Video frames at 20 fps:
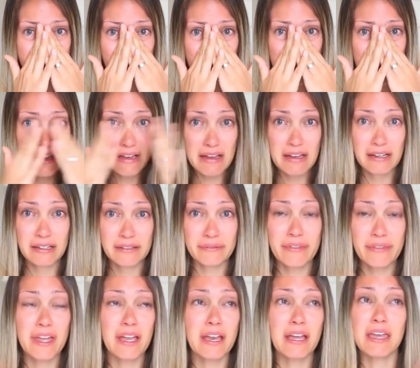
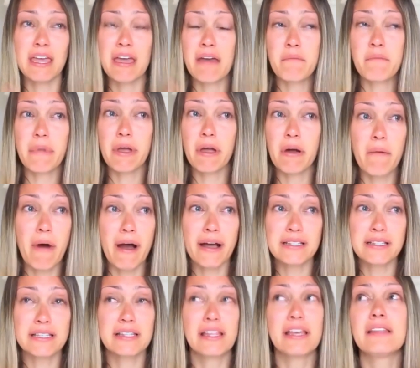that I can't bring up Maxie.